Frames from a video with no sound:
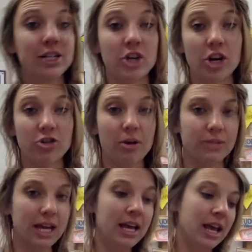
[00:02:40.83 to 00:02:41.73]
sorry, I dropped
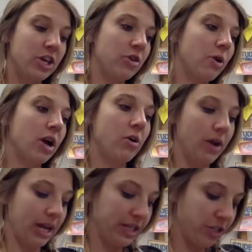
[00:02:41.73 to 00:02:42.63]
it, you are
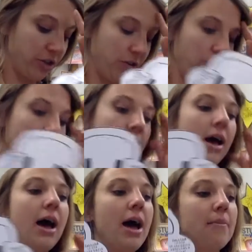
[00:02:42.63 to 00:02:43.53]
going to,
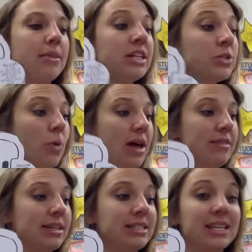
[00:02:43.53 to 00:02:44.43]
this one
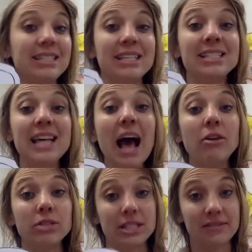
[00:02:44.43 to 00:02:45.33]
that says the
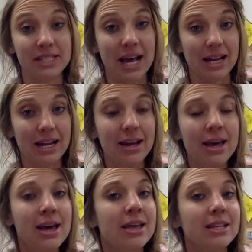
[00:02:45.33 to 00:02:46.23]
sounds of setting.
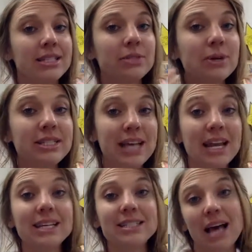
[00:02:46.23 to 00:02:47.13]
This is what
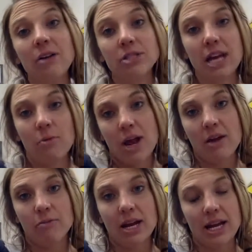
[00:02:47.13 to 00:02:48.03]
setting sounds like when
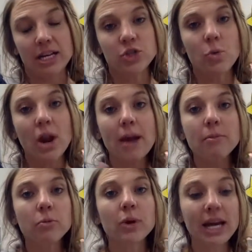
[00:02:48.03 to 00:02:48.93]
I'm reading. So when
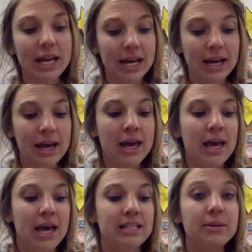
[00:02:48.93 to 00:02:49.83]
I'm reading,
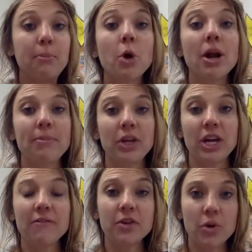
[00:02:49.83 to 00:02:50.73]
it's important I'm
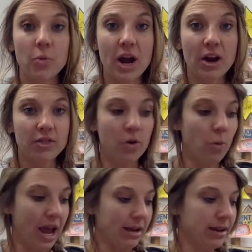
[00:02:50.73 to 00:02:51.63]
looking for the where and the
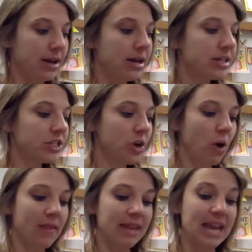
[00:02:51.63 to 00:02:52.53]
when. So
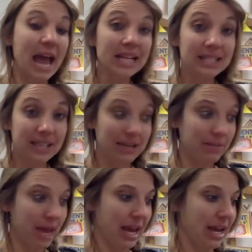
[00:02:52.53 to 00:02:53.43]
on the next clean
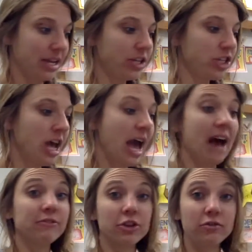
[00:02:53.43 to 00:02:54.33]
page,
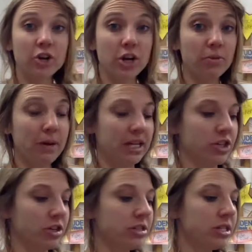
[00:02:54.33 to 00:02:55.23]
after you've drawn your
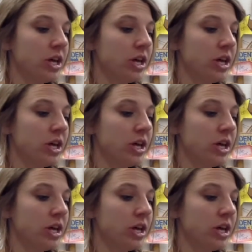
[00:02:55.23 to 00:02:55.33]
pictures,